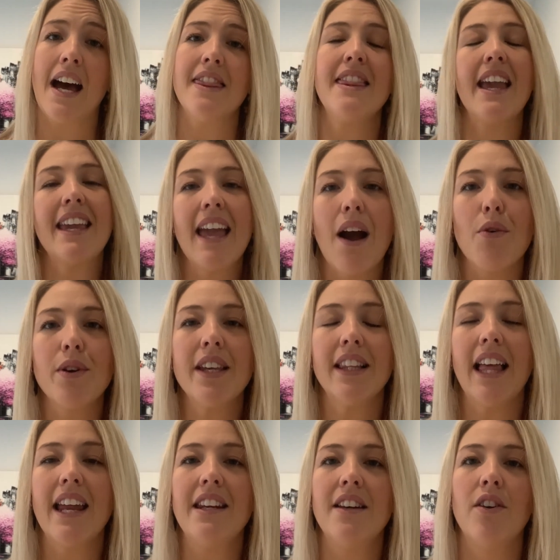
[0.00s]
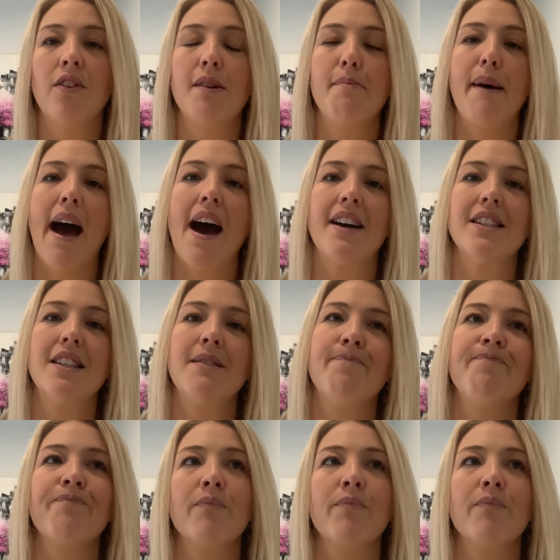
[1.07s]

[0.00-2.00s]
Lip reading: They calculate it on about